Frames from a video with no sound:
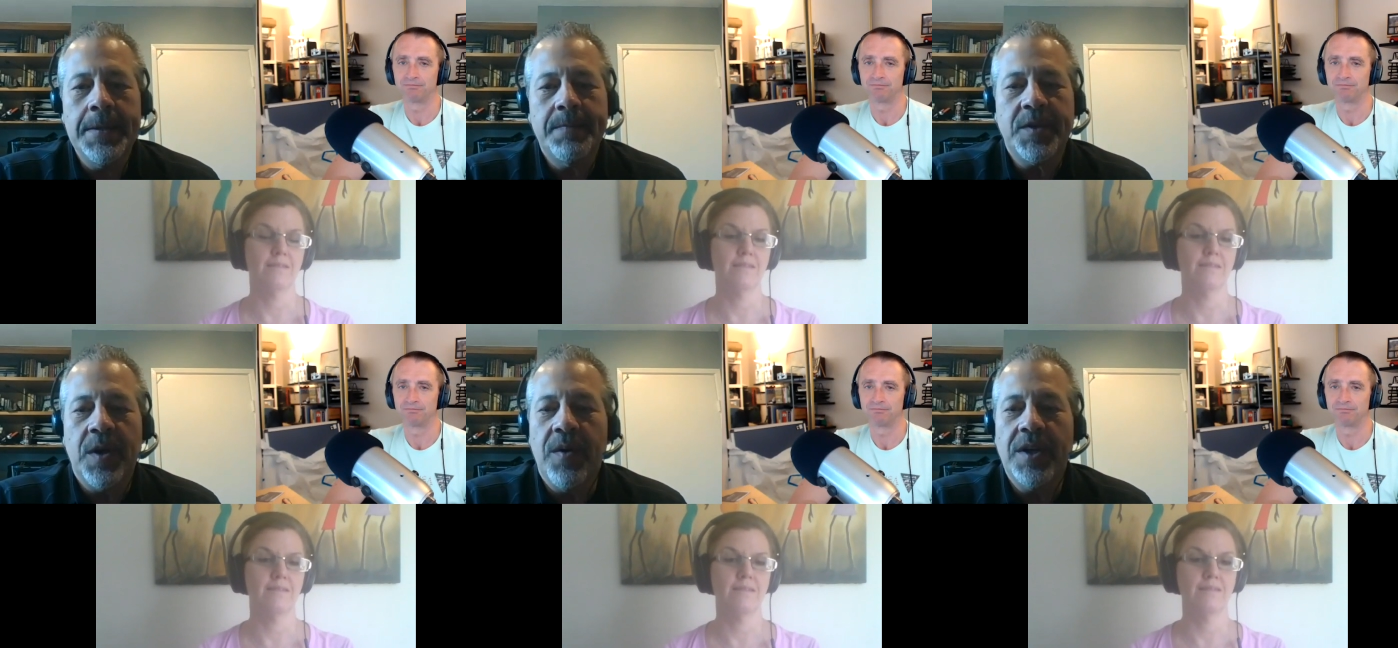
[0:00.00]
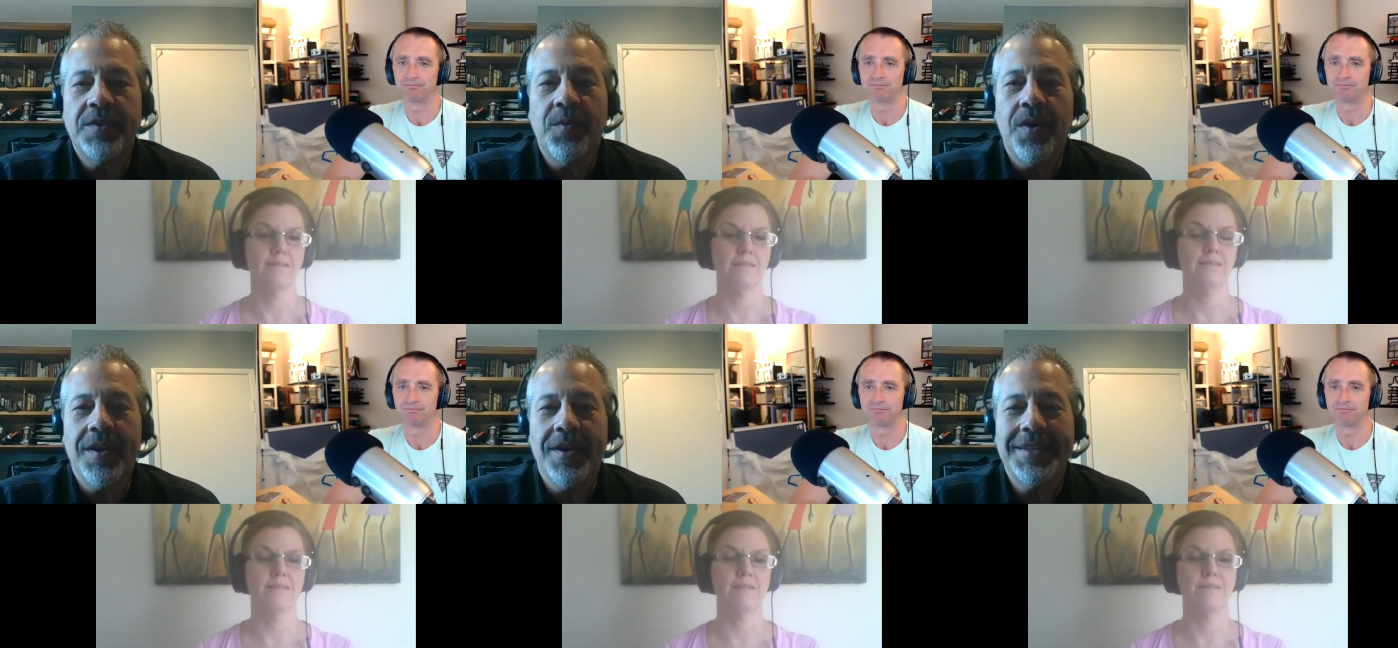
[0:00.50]
Speaker 1: So it's
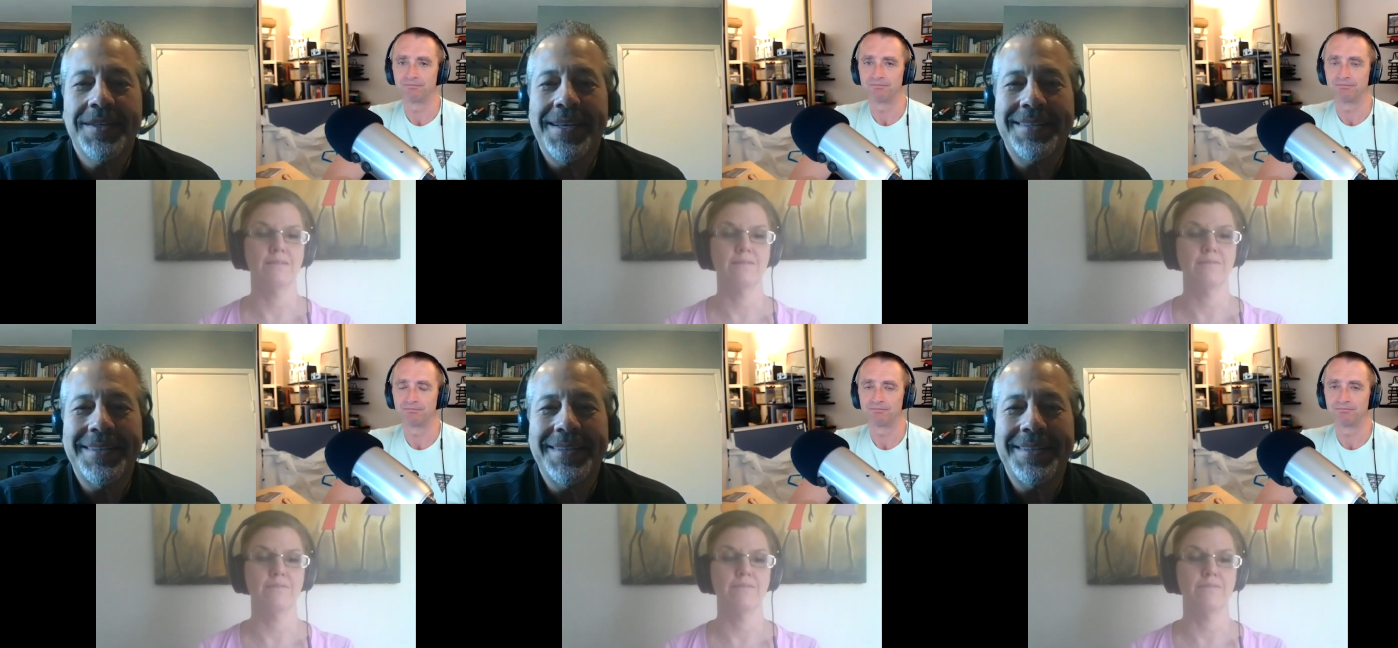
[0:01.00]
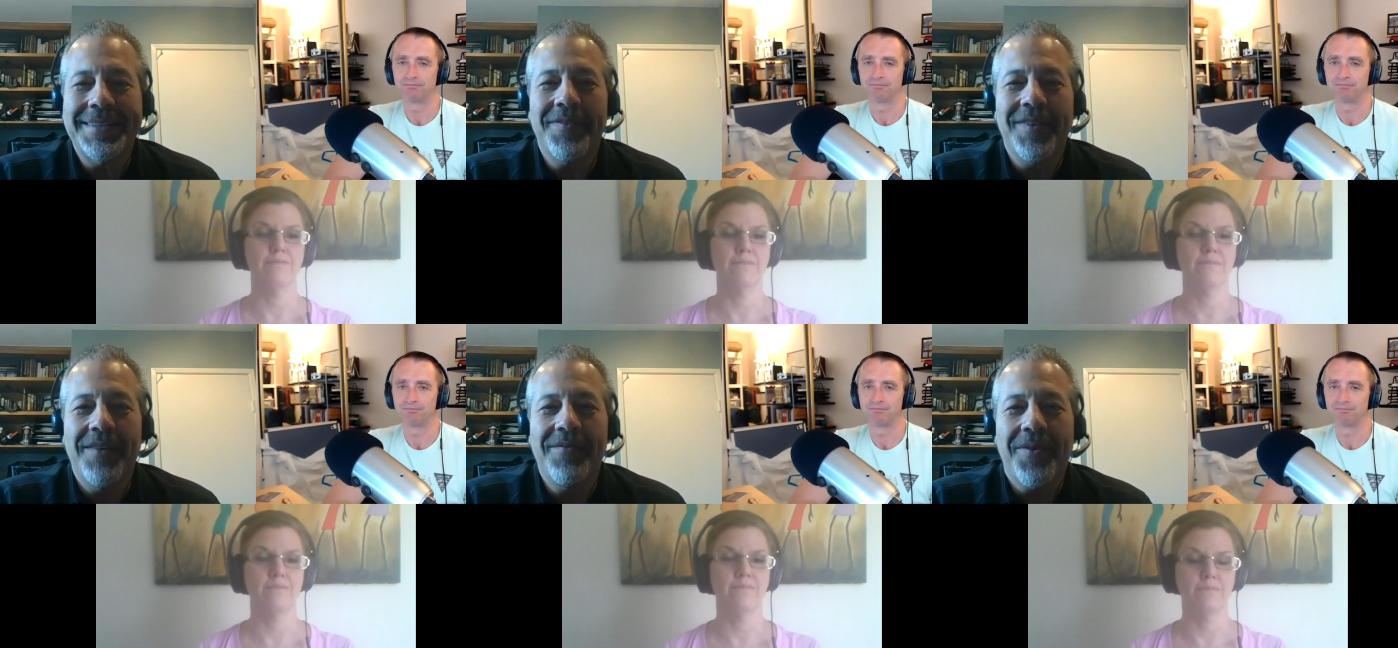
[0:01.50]
worth it. It's a labor of
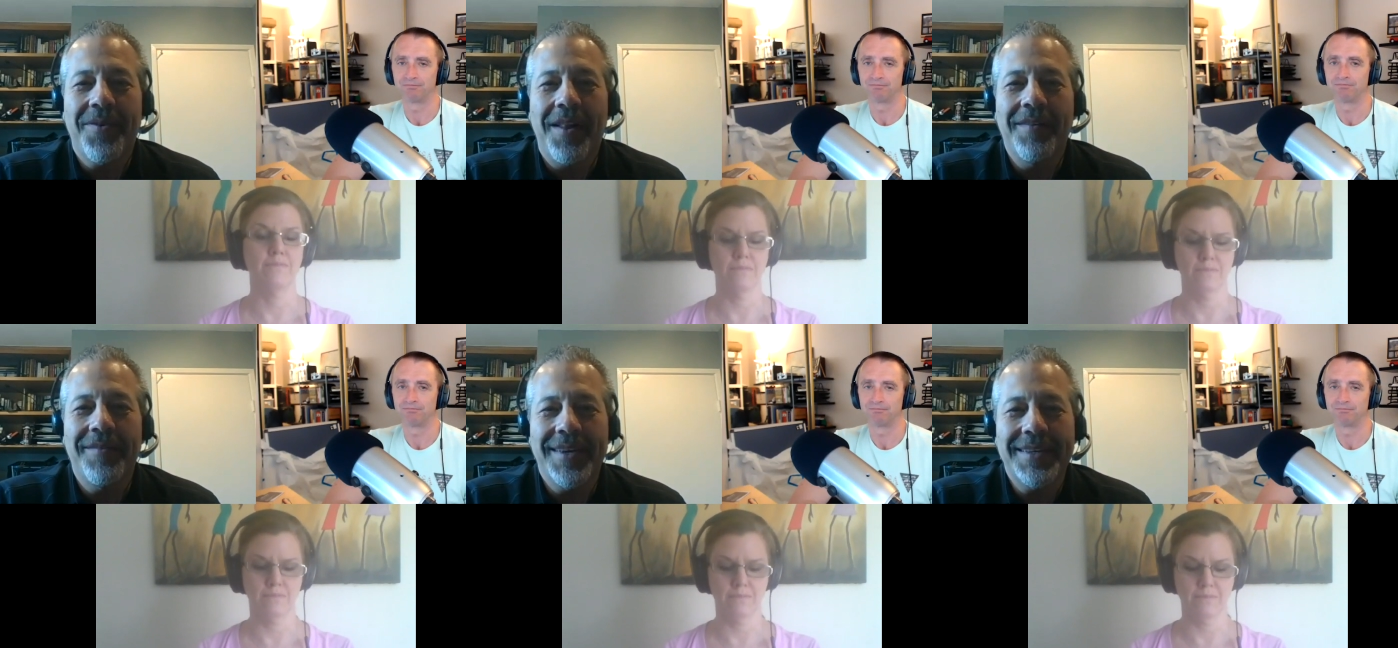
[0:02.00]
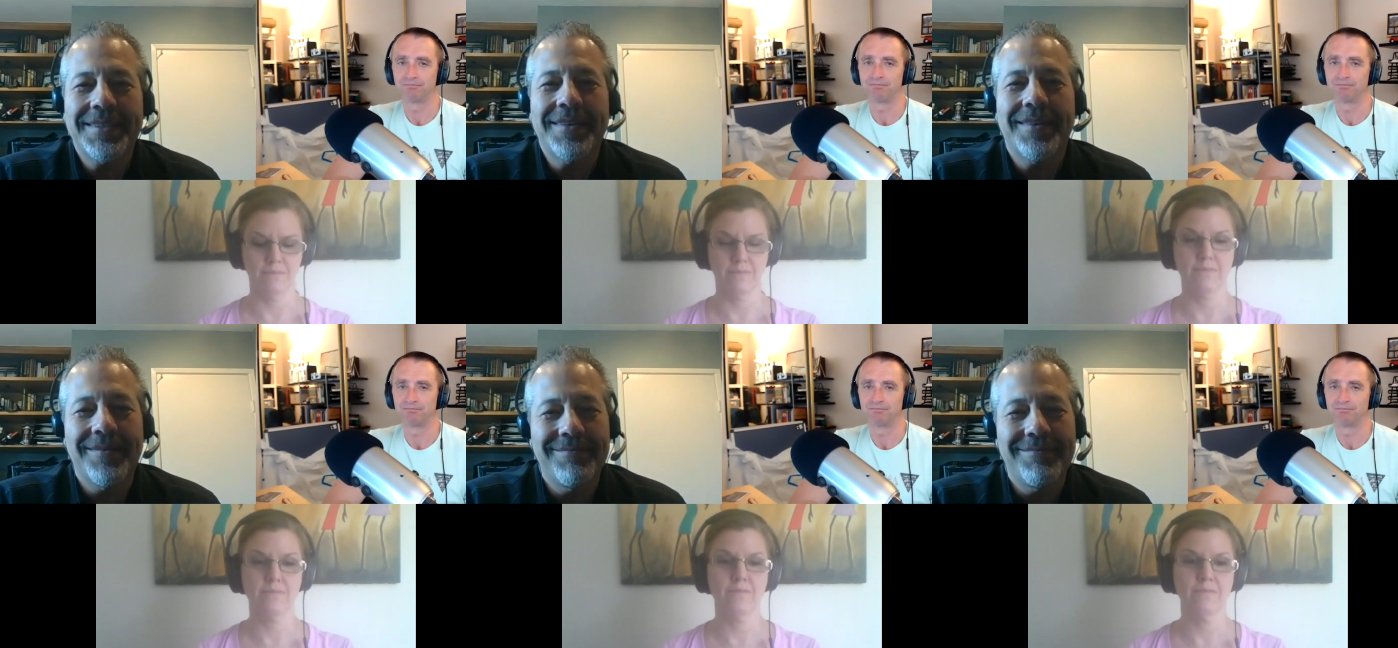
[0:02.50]
love for all of us.
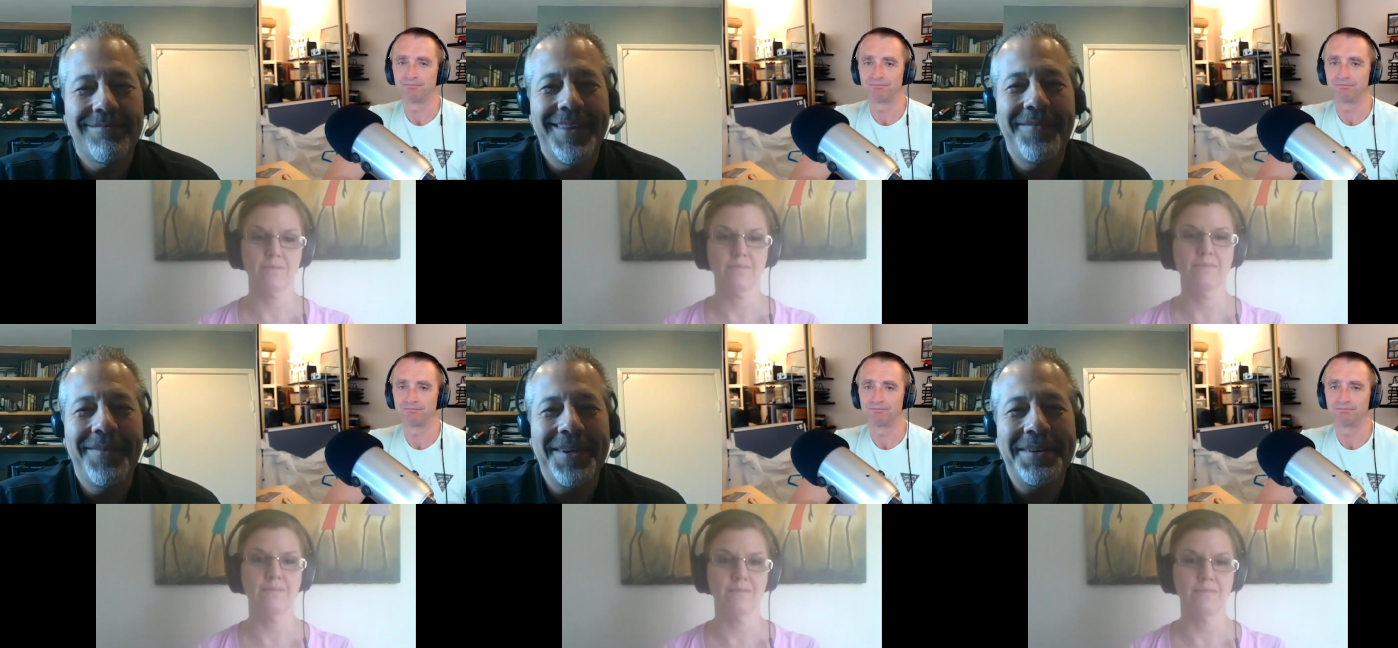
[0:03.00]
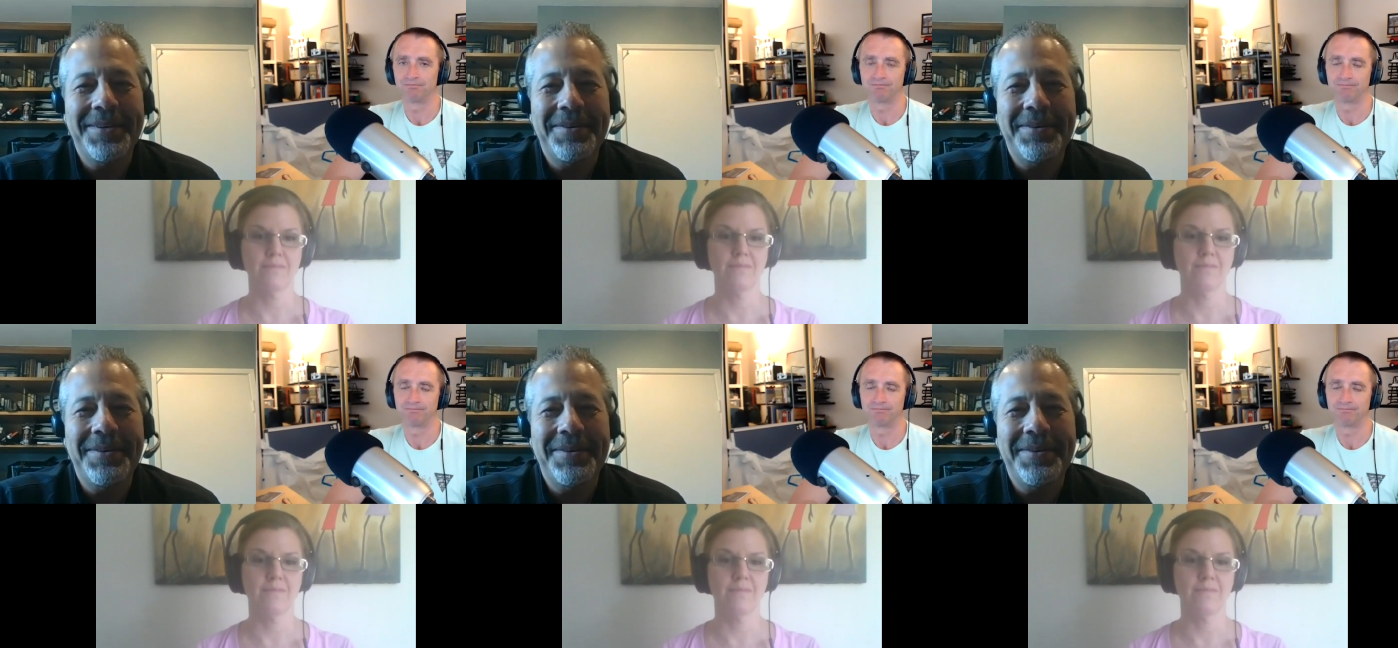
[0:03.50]
So love what you're doing.